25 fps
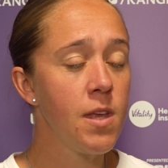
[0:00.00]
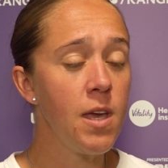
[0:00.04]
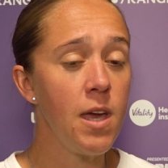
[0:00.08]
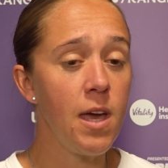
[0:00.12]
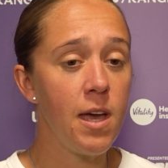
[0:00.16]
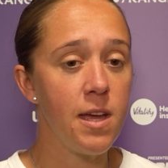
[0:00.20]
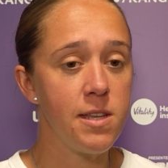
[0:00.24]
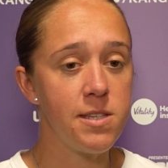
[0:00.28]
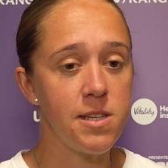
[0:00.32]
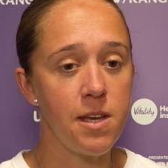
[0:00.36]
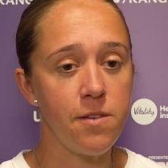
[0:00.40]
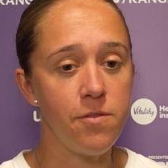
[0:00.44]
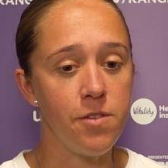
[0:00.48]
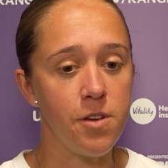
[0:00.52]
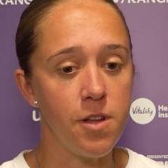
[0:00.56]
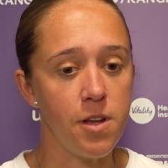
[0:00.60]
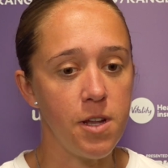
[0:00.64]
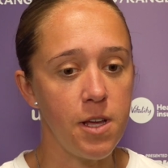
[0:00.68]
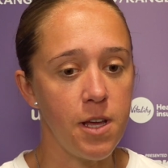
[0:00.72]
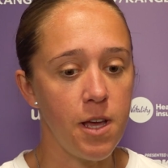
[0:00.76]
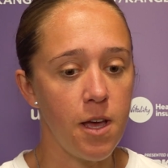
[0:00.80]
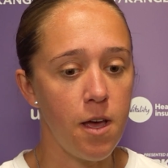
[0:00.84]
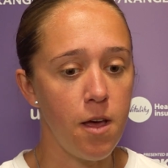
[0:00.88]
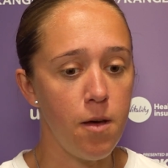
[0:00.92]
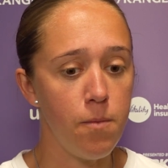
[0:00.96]
Yeah,
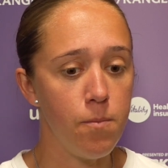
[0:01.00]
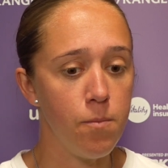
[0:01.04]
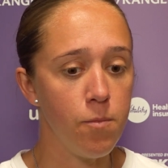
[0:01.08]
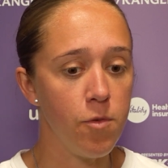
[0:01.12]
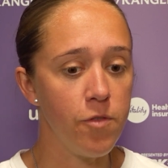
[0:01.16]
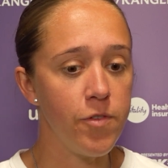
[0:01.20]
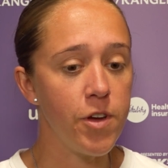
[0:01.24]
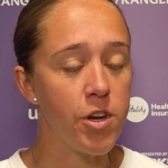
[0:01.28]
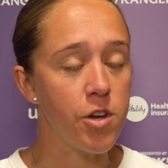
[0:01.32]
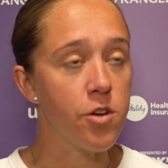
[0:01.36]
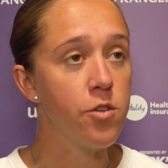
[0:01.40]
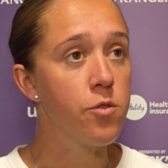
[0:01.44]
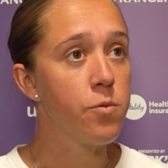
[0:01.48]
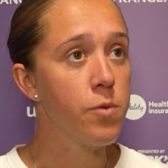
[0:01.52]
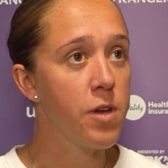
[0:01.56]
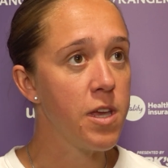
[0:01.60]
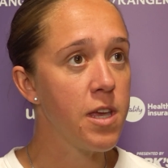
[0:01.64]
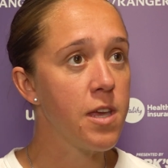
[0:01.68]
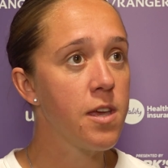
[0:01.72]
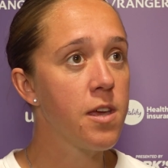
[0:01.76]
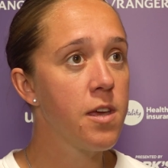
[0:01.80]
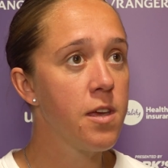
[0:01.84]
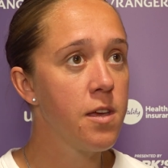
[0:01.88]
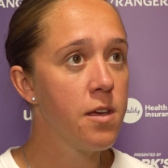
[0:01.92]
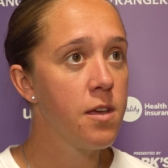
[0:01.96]
definitely. We've had a good
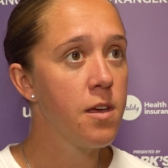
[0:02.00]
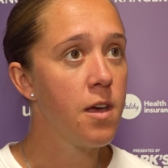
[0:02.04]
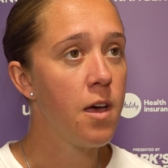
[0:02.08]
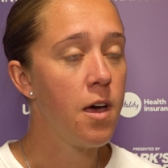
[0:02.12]
week.